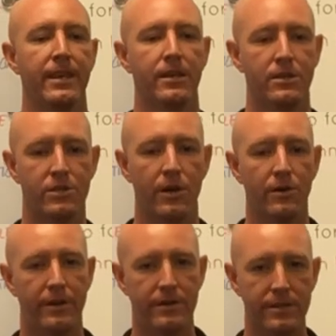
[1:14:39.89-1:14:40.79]
Yeah.
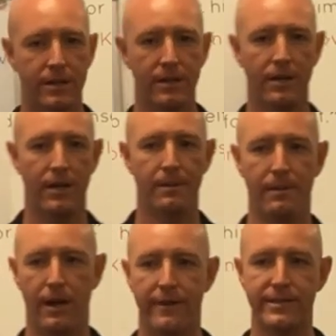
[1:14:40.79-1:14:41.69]
So there's a,
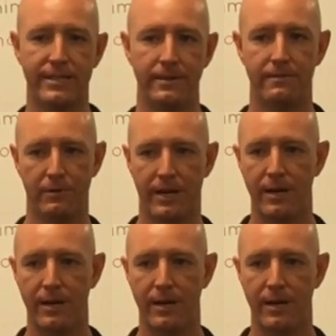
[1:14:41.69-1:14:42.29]
a, obviously